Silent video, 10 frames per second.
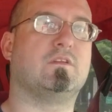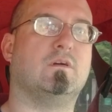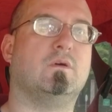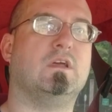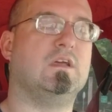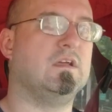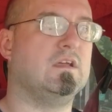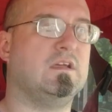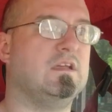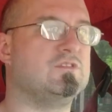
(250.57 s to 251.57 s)
So
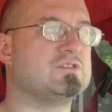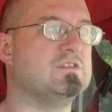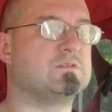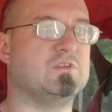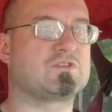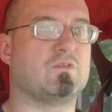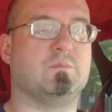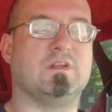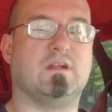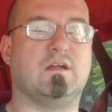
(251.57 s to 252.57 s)
it just needs to be
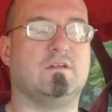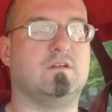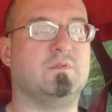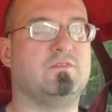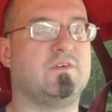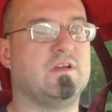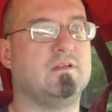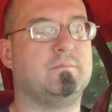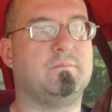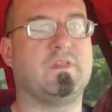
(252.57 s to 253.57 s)
scrubbed in and out and it'll be fine.